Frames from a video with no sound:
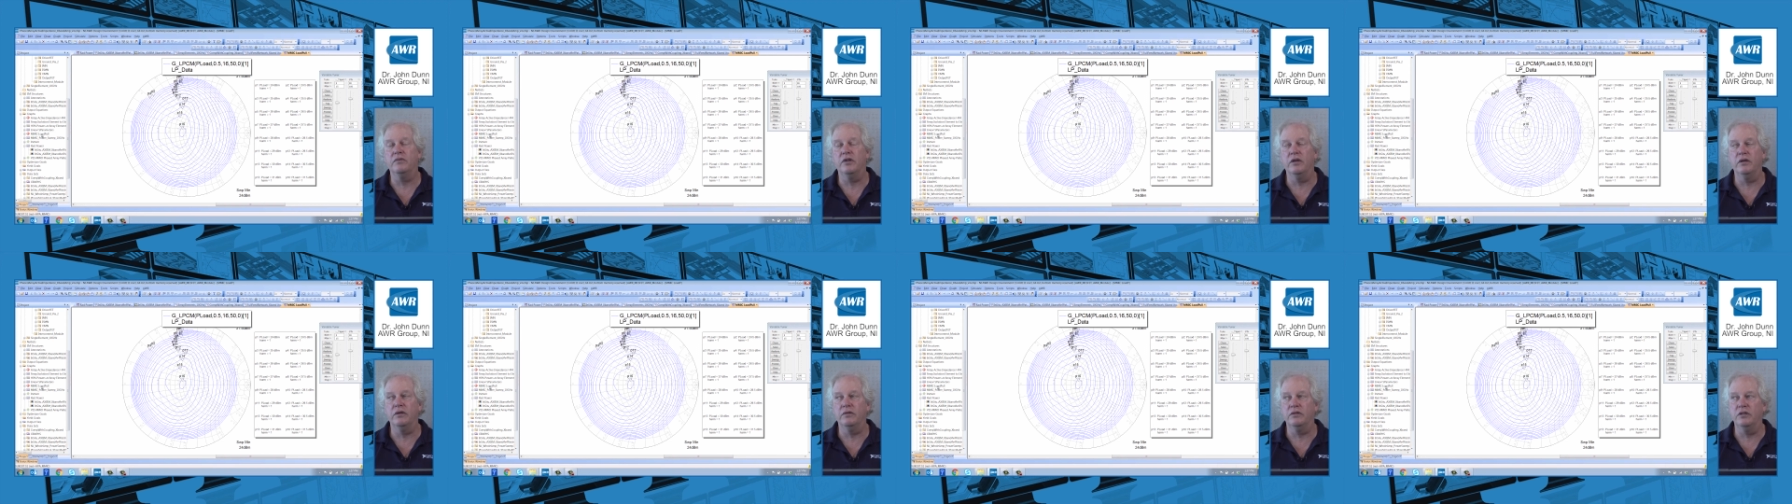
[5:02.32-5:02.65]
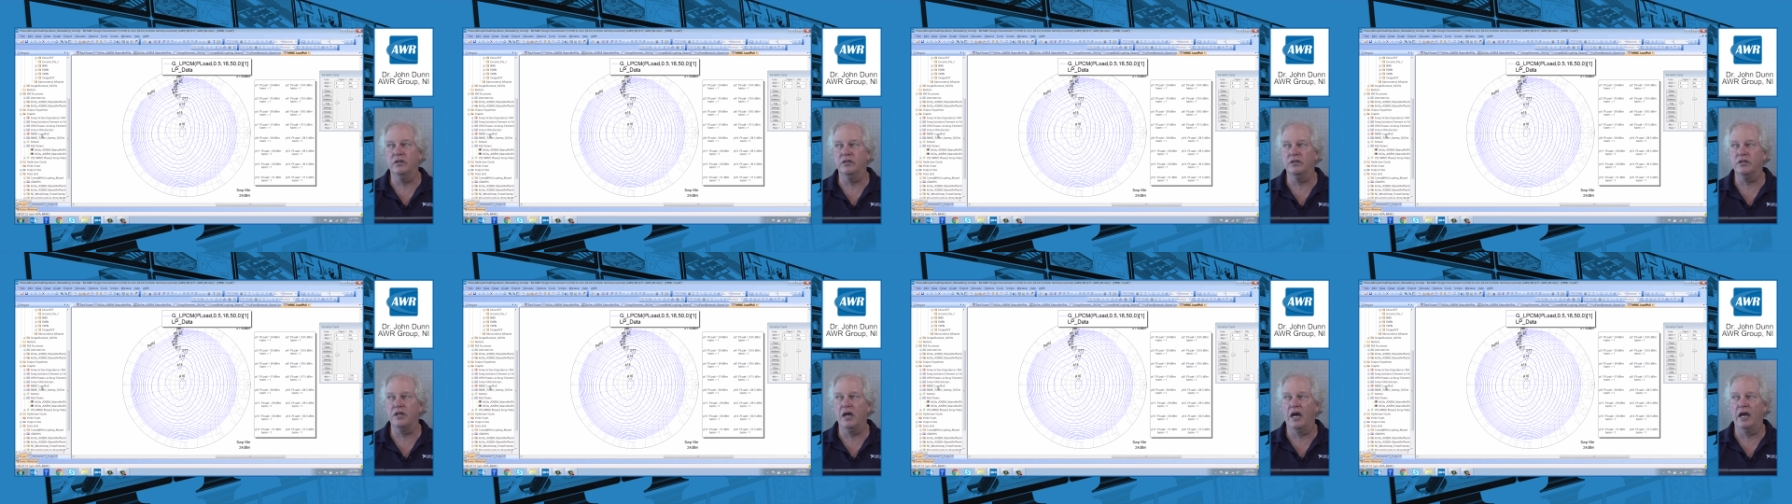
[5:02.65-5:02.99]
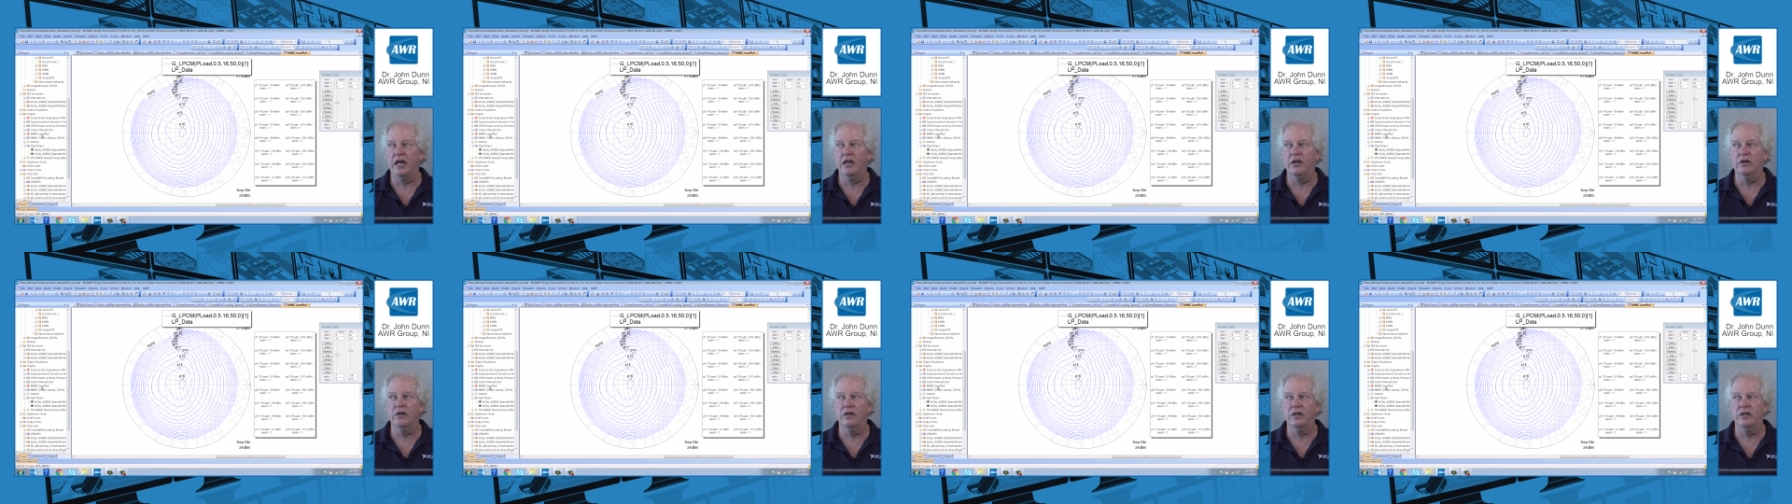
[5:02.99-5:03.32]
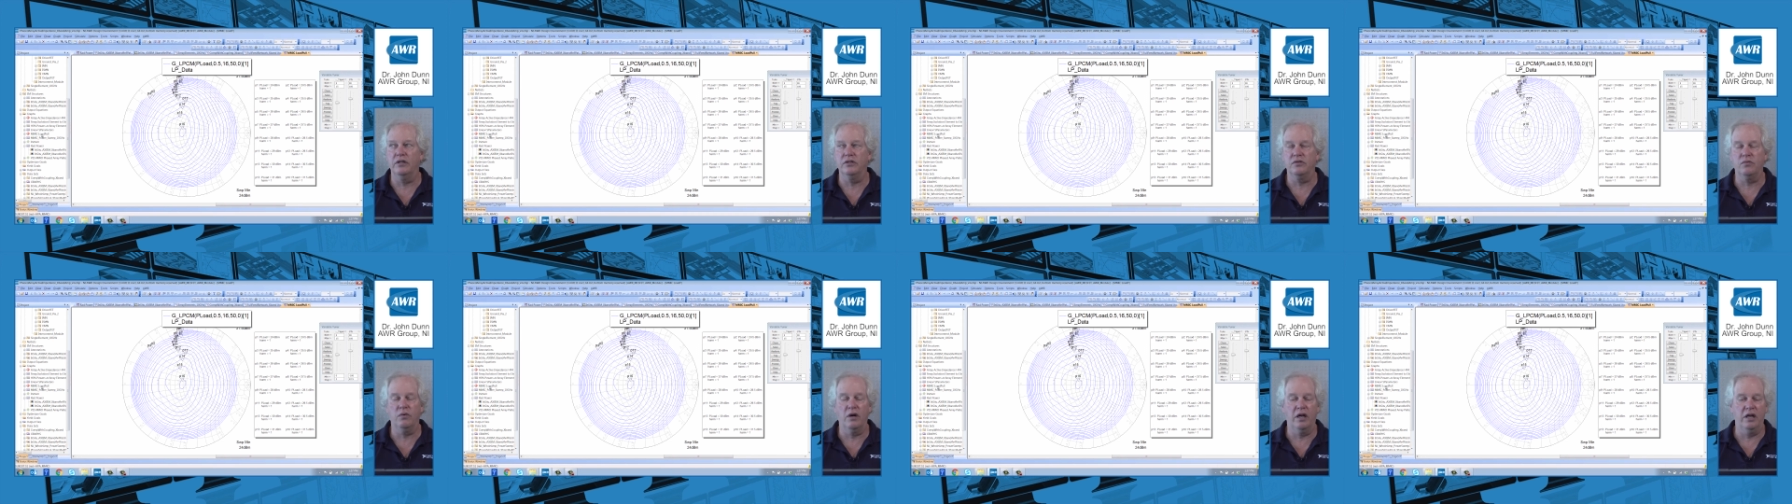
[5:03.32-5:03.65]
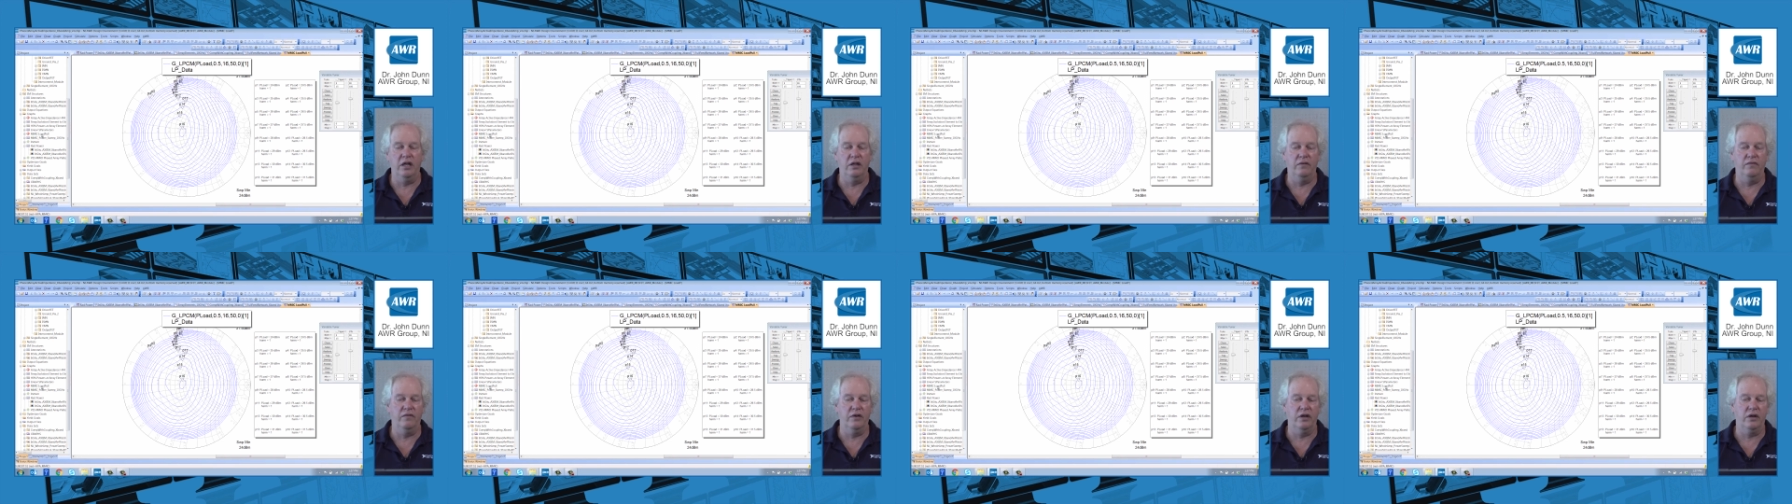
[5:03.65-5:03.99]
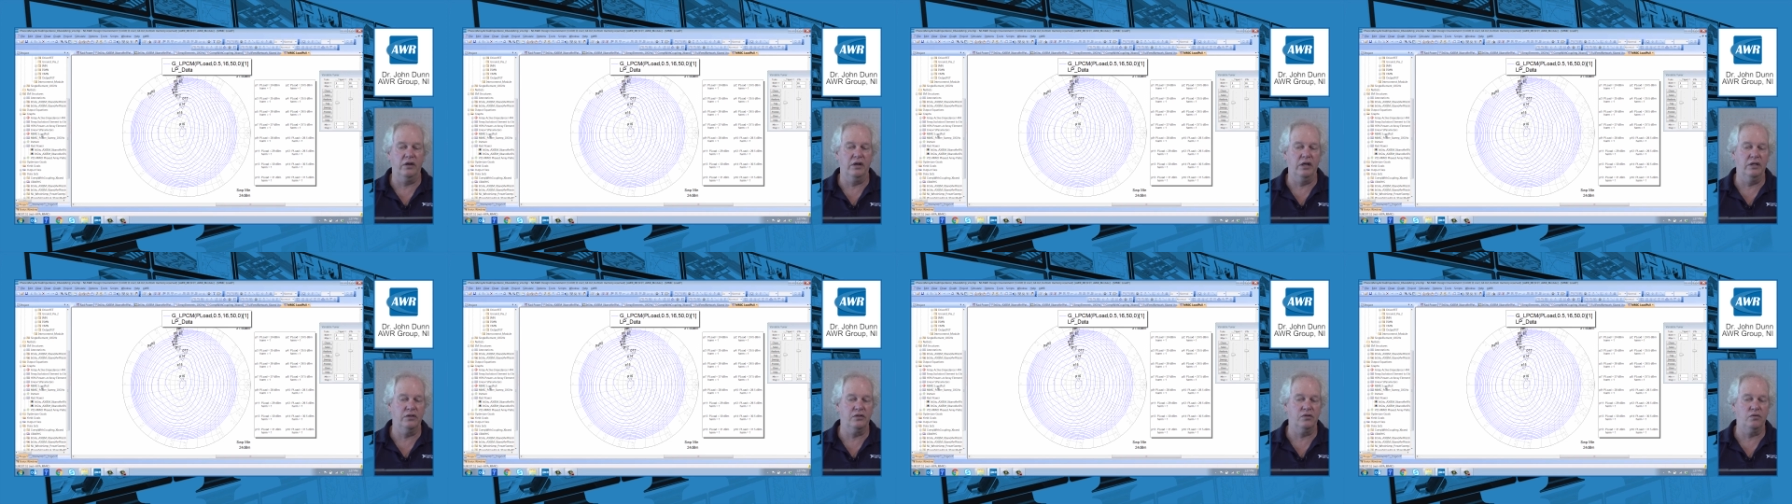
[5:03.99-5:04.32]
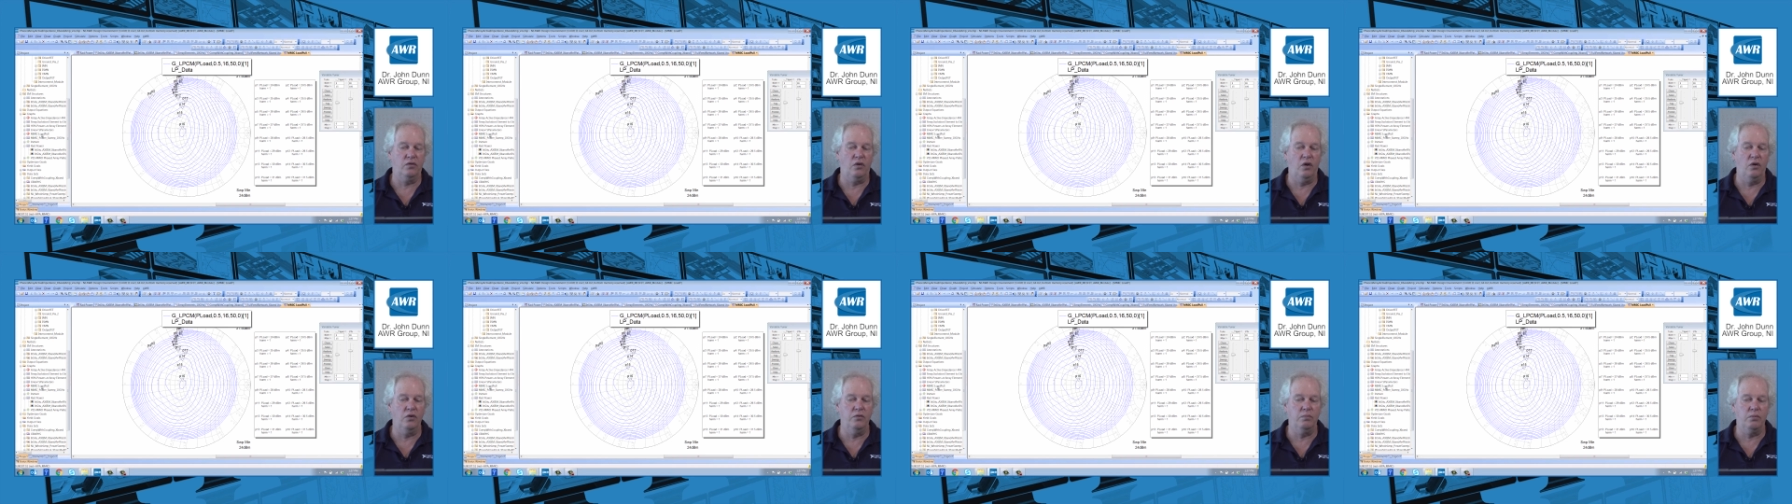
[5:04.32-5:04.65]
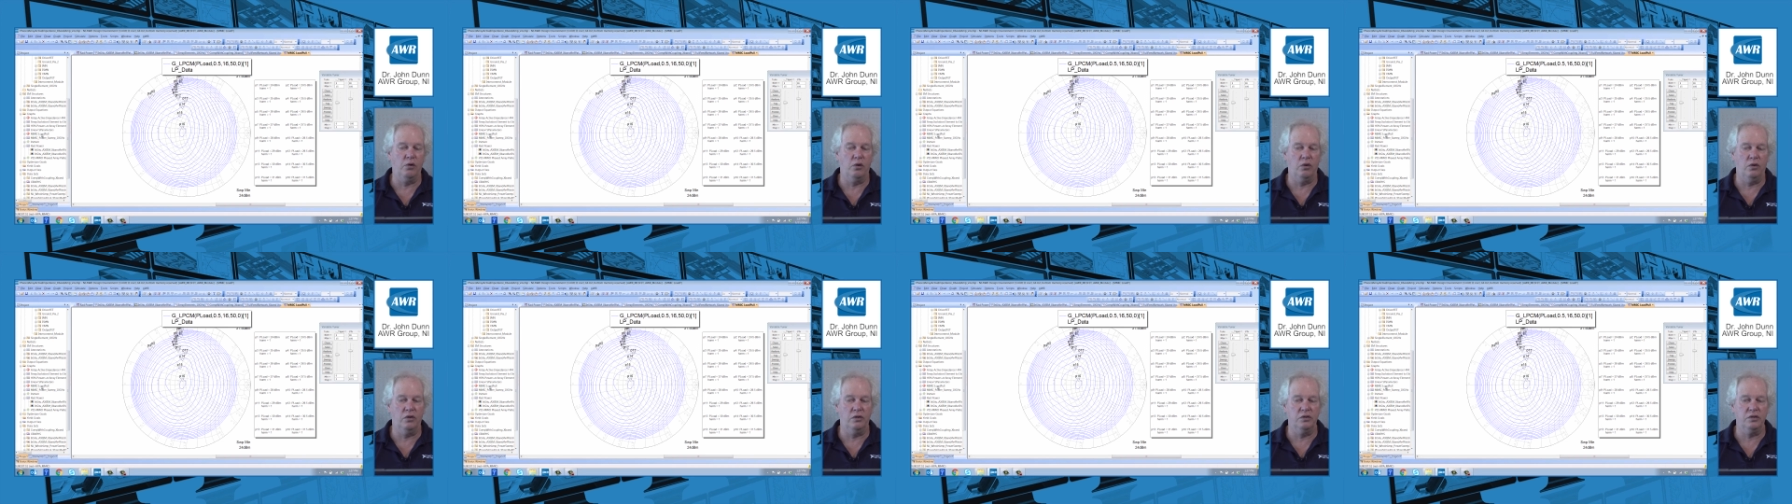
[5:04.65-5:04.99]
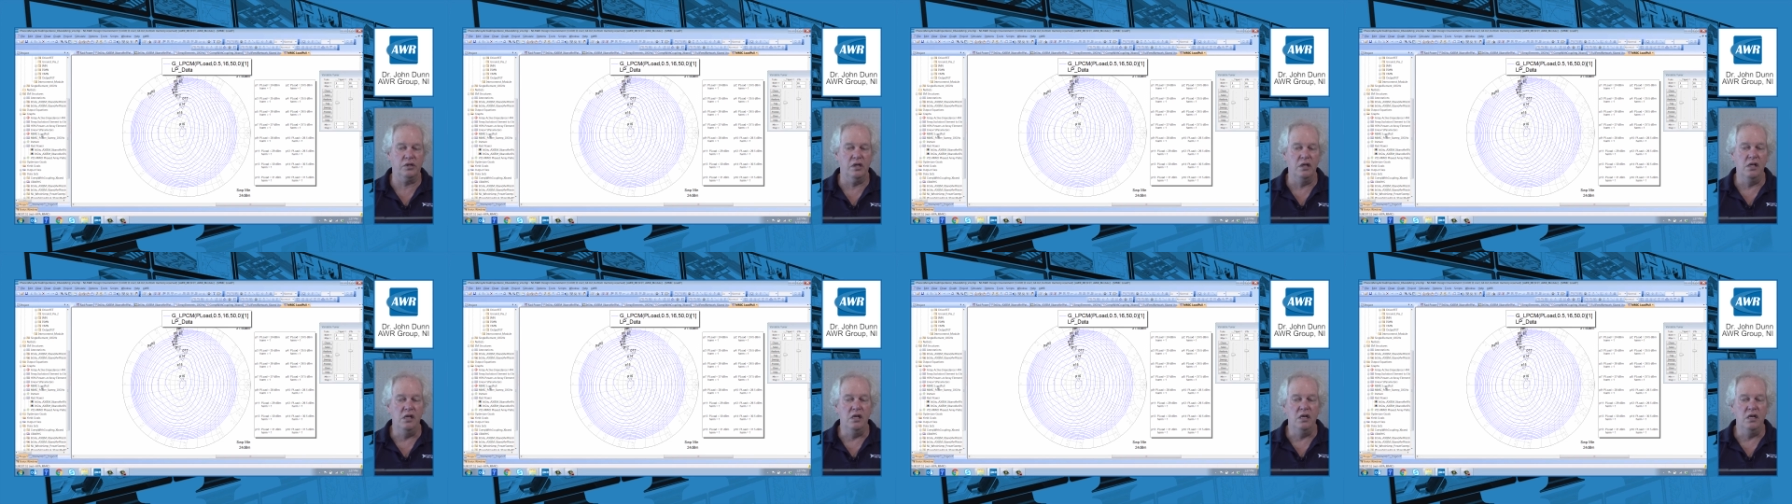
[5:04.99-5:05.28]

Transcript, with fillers: the designer is running various load pulls